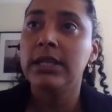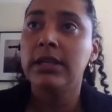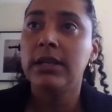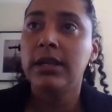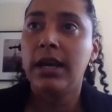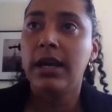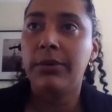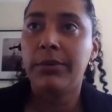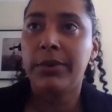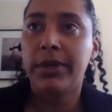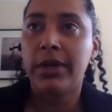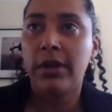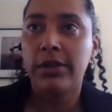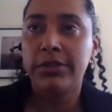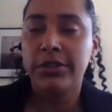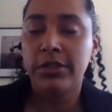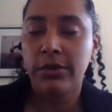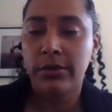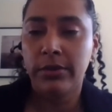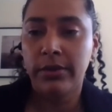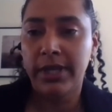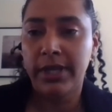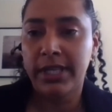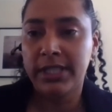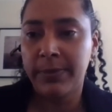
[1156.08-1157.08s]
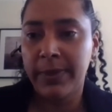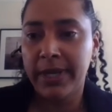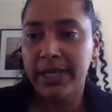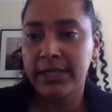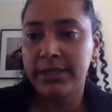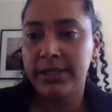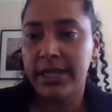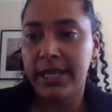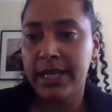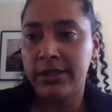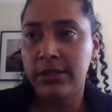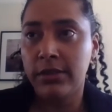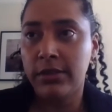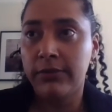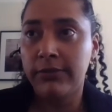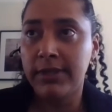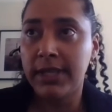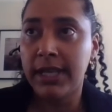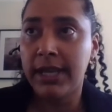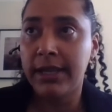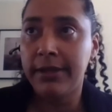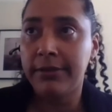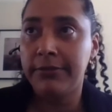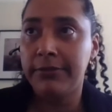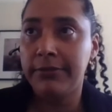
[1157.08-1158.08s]
And we also expect the end of
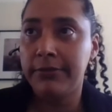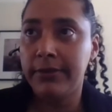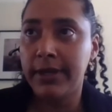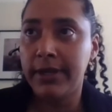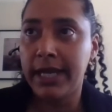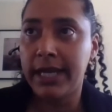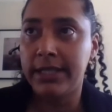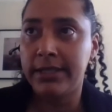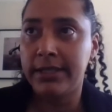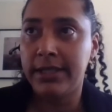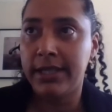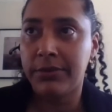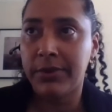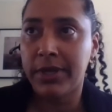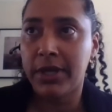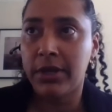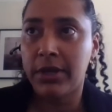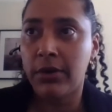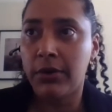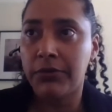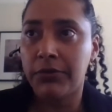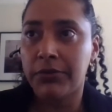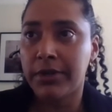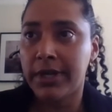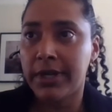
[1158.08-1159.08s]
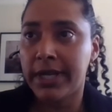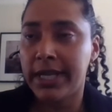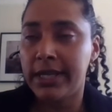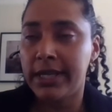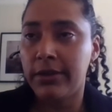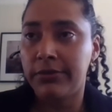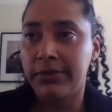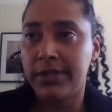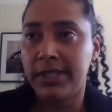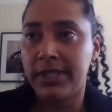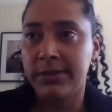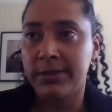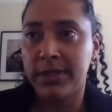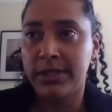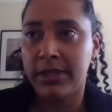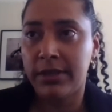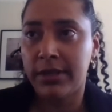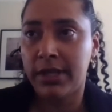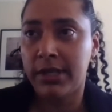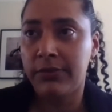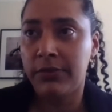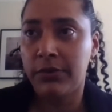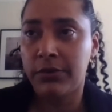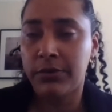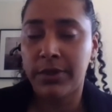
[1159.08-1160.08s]
life and the recovery of this
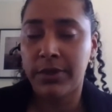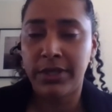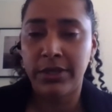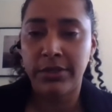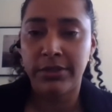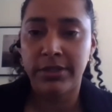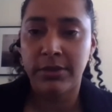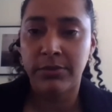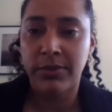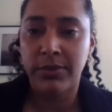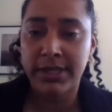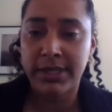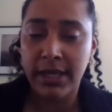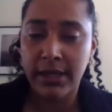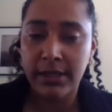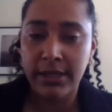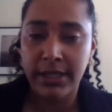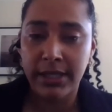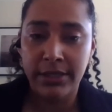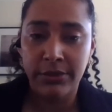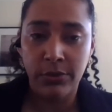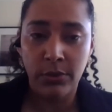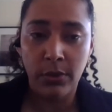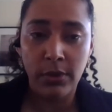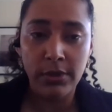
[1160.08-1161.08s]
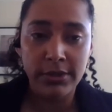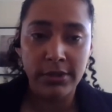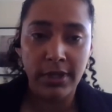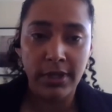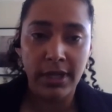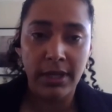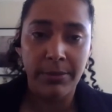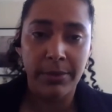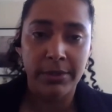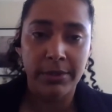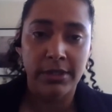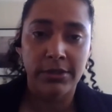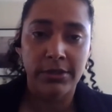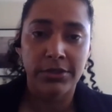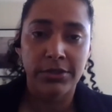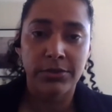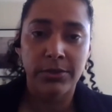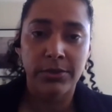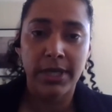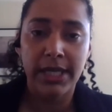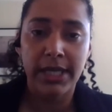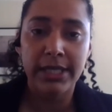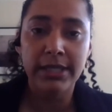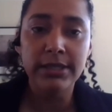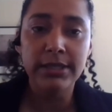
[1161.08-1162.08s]
material for reuse and recycling to also happen in
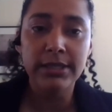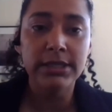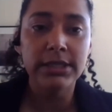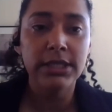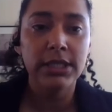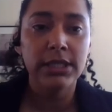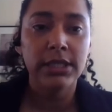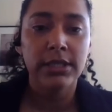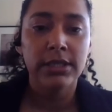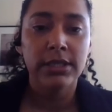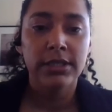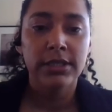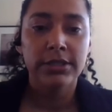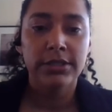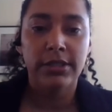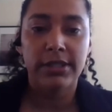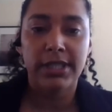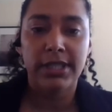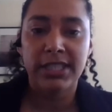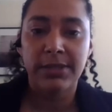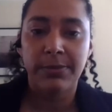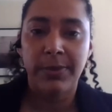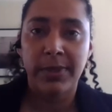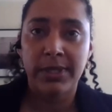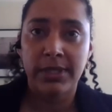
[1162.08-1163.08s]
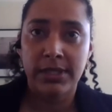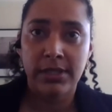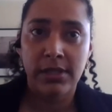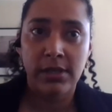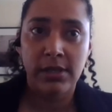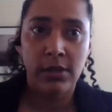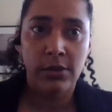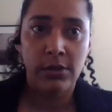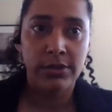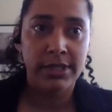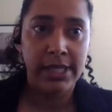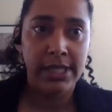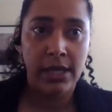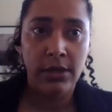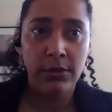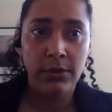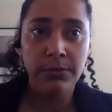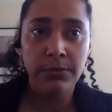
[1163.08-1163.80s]
Australia. So that's been disclosed now.